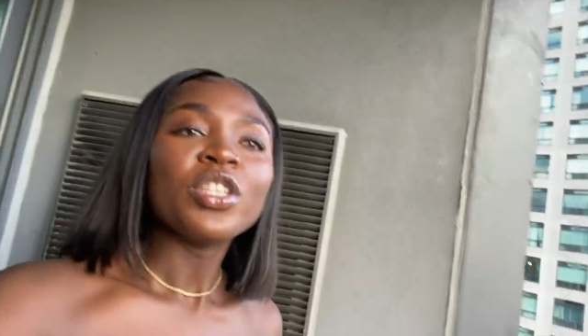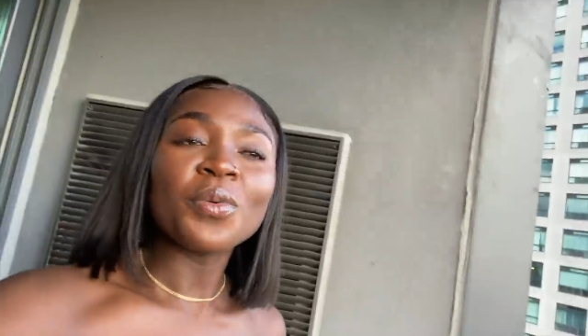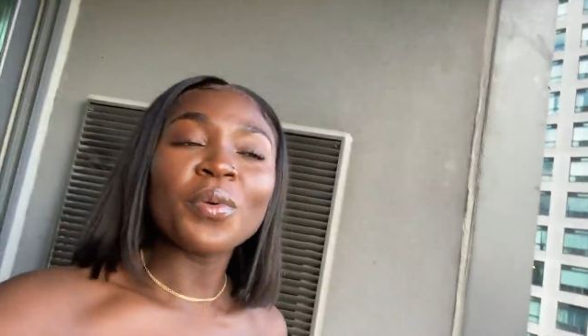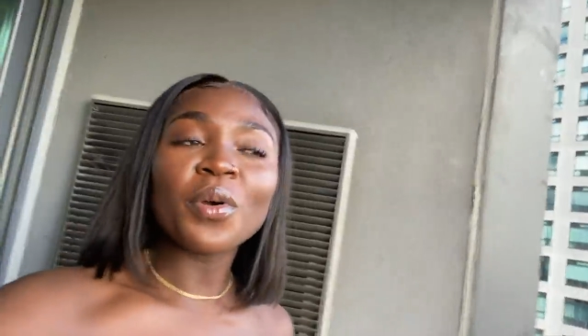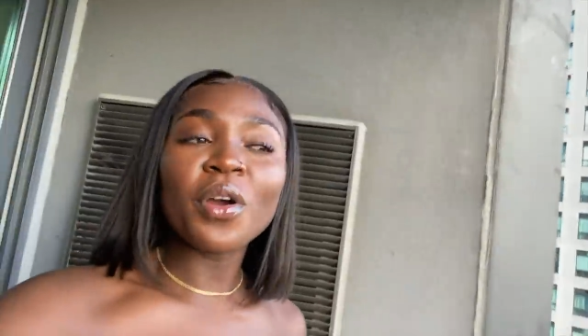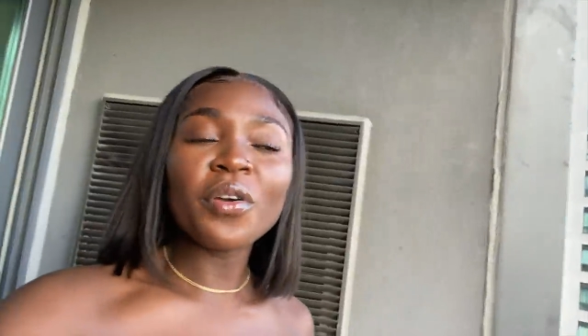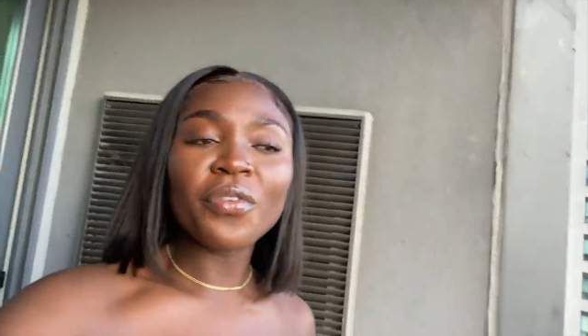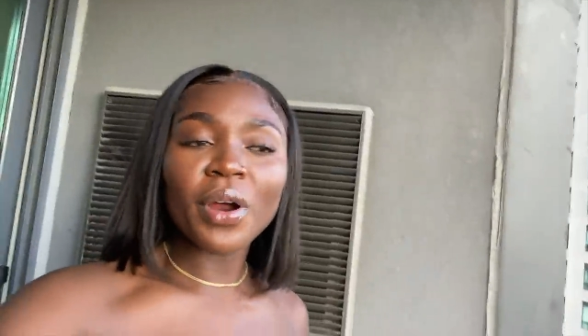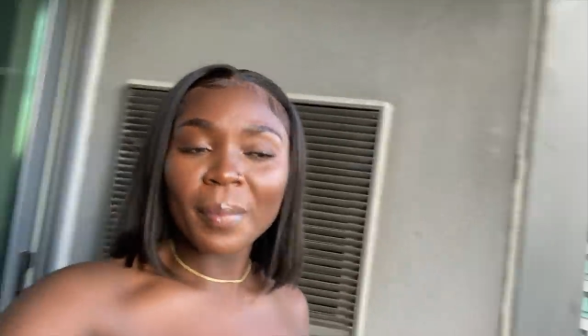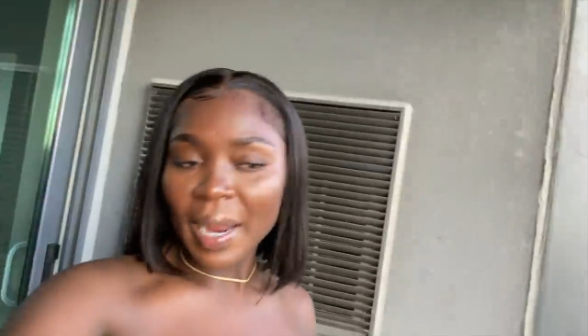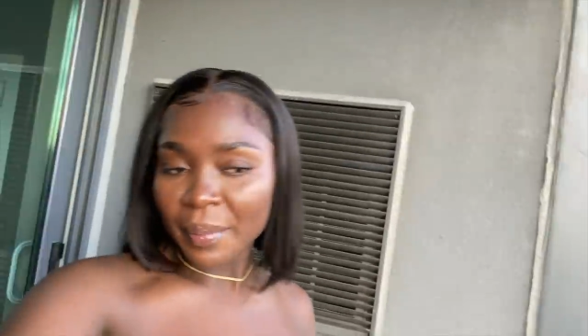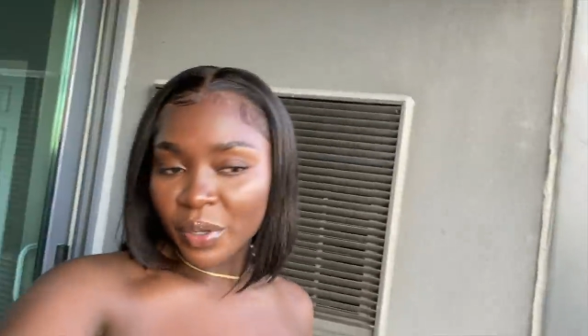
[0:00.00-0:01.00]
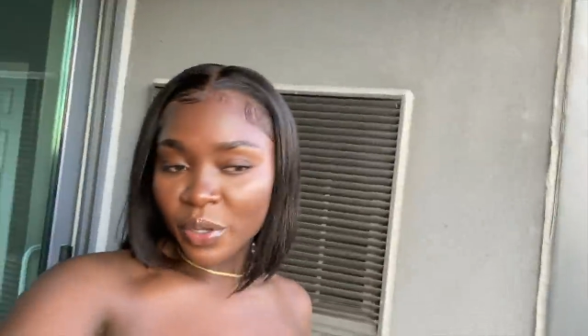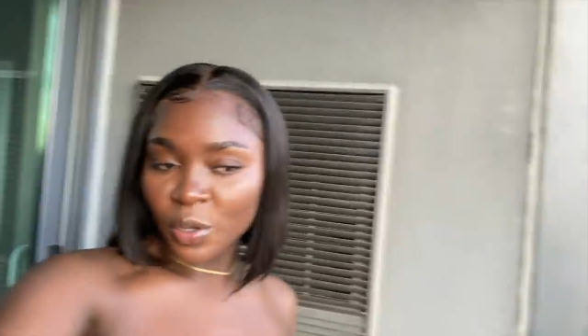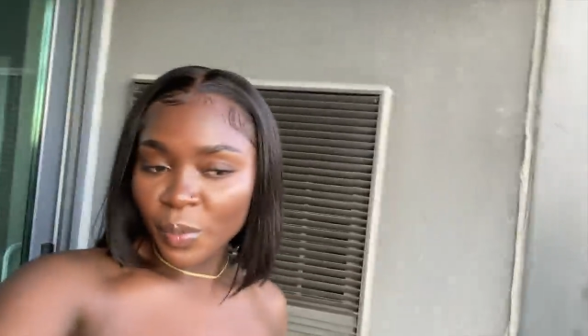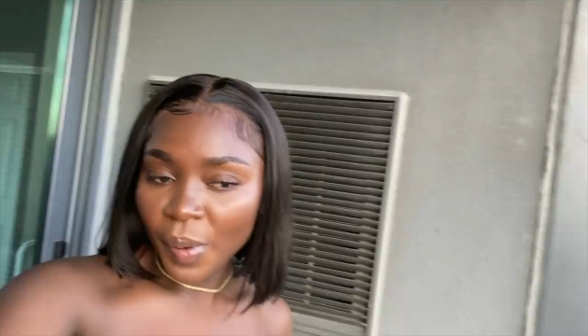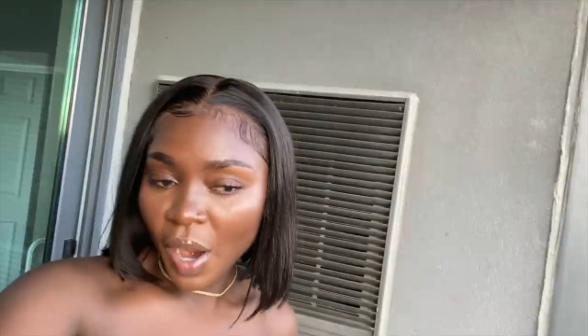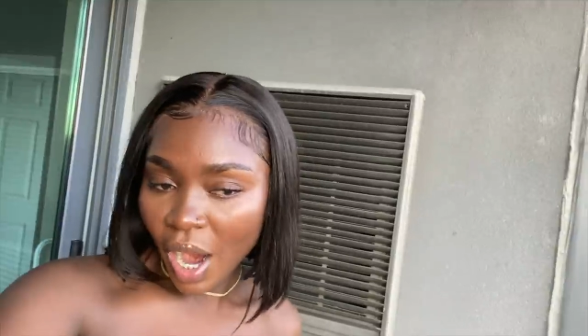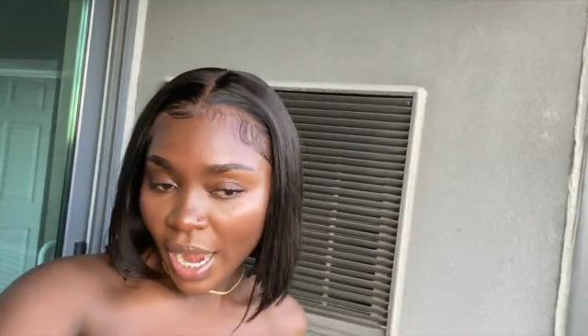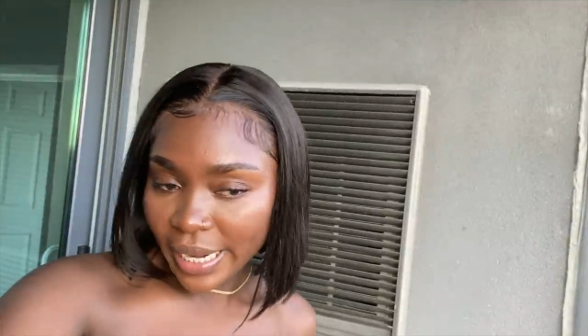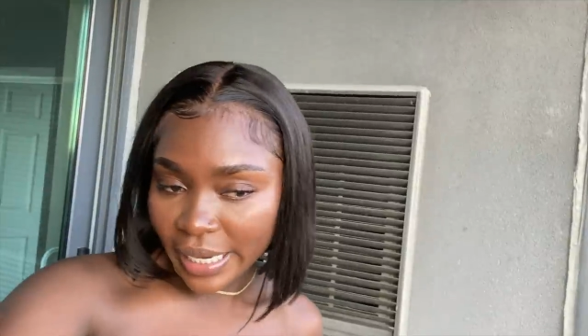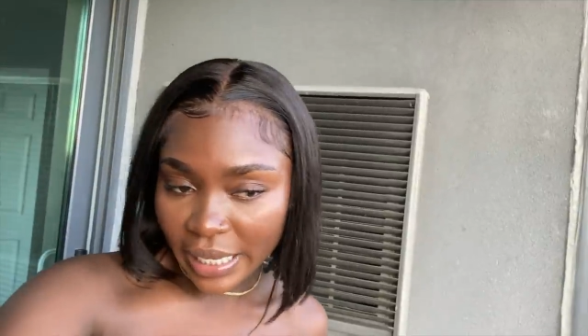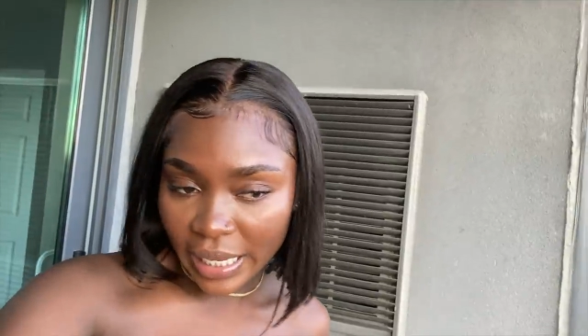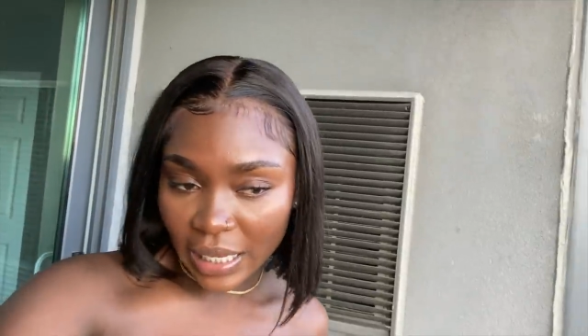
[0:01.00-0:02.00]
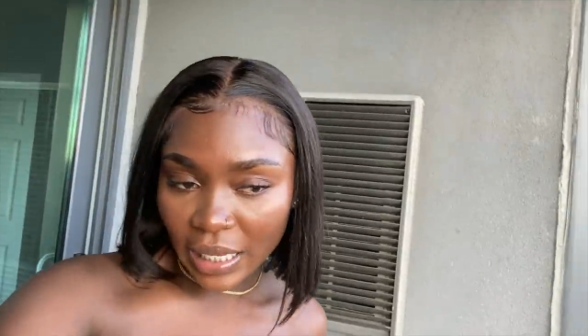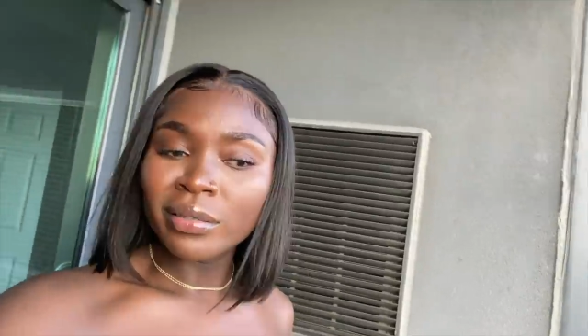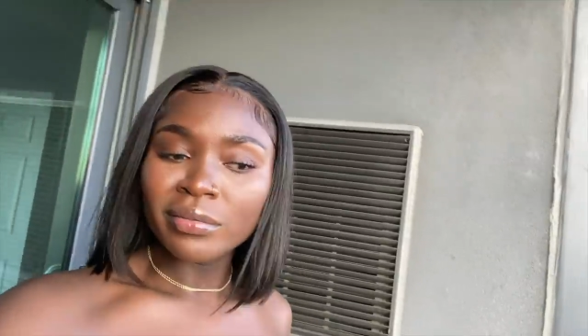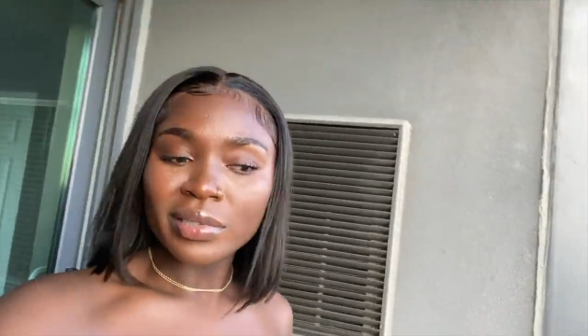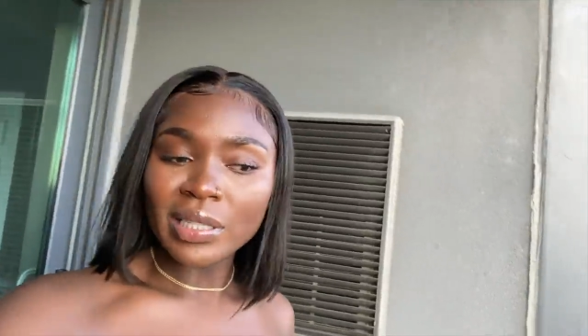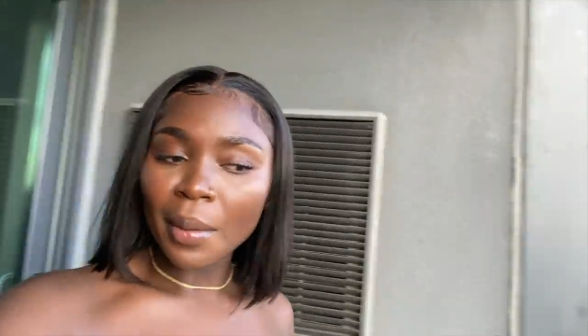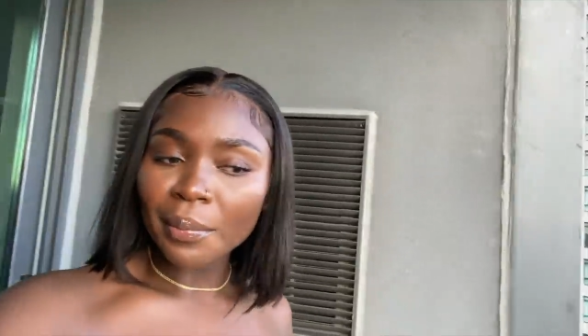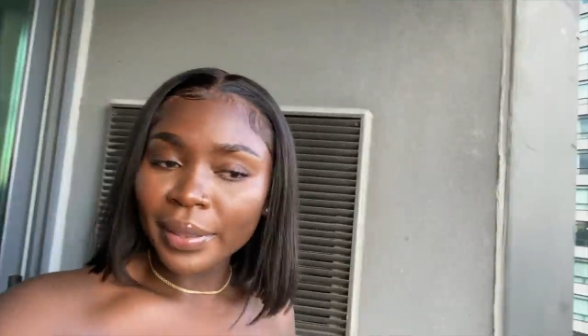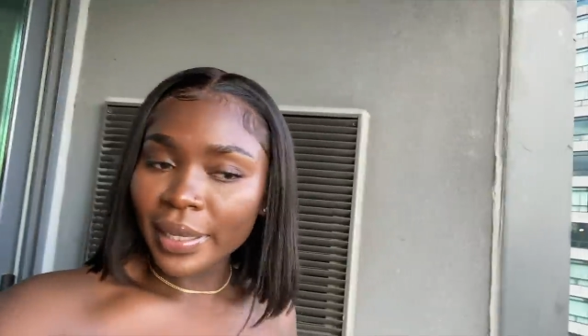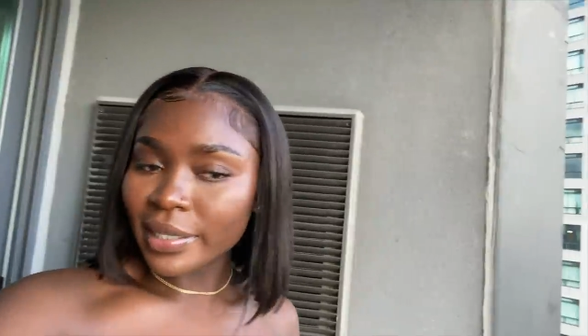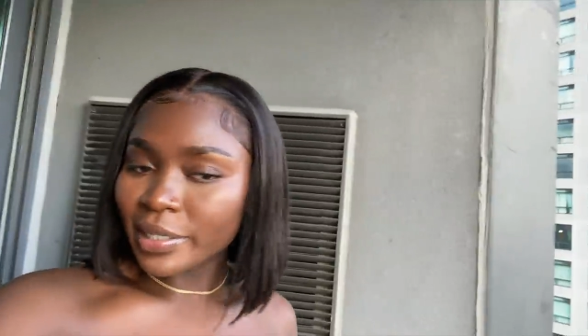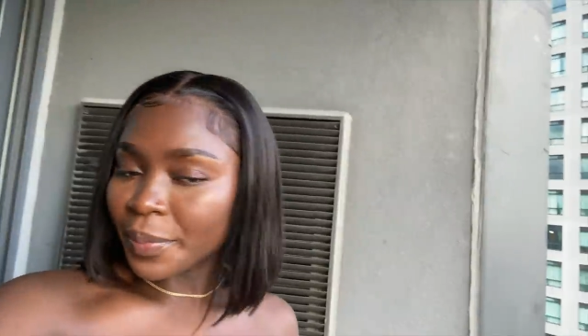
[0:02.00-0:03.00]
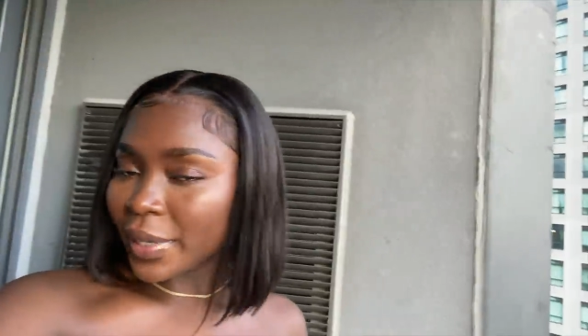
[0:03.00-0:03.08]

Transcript: So we're going for a barbecue party in some place.